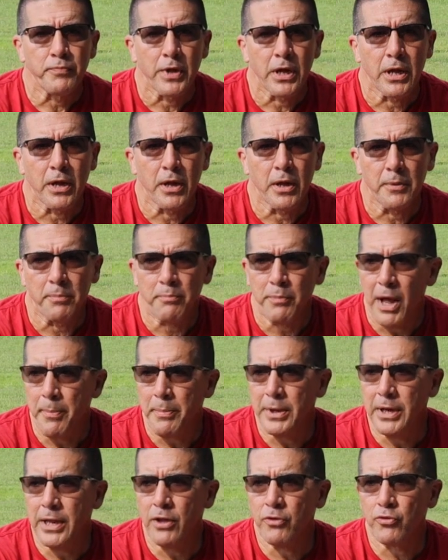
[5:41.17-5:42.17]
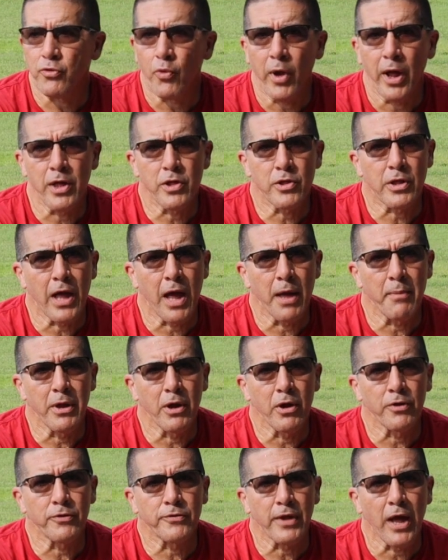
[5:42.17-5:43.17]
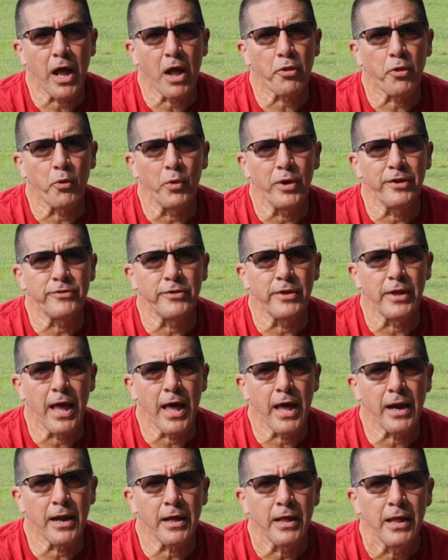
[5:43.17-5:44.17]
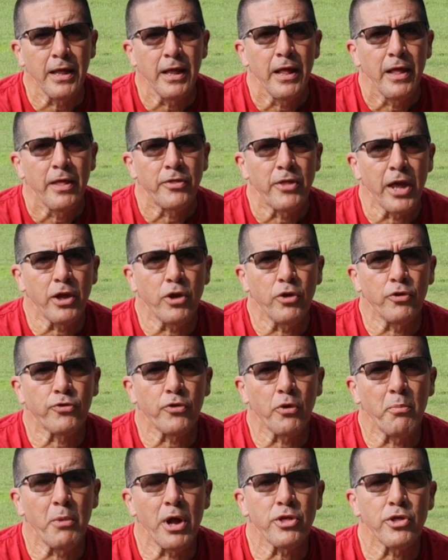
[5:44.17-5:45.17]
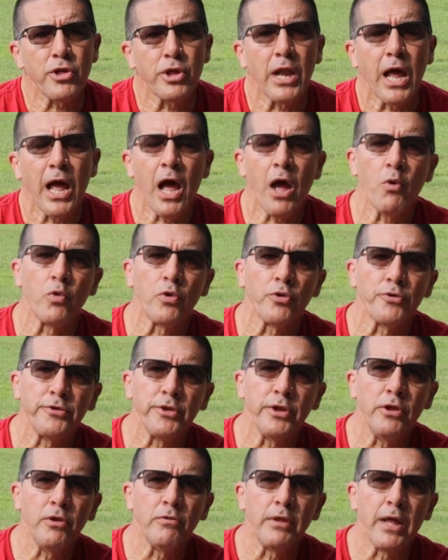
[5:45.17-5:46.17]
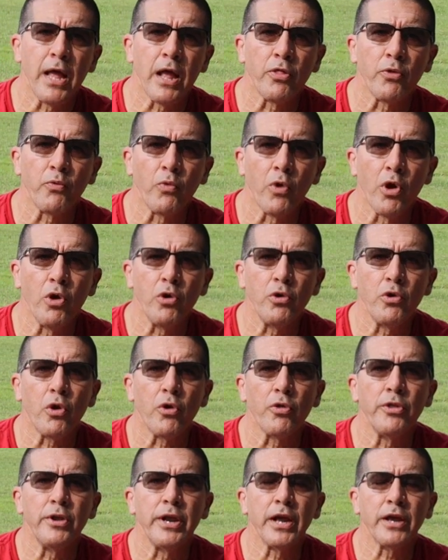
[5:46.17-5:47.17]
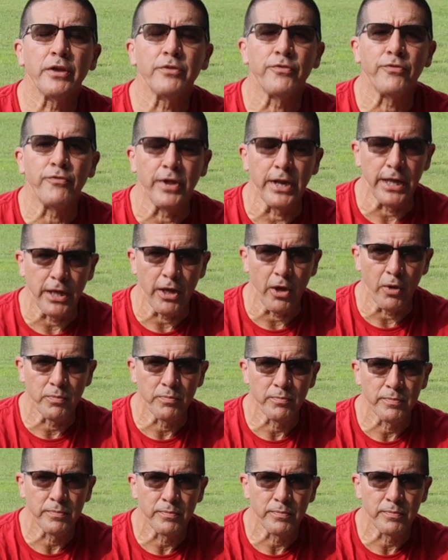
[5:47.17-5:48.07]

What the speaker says: Papa D's Range Time here in South Louisiana. Thank you so much, and I will see you down the road on the next video.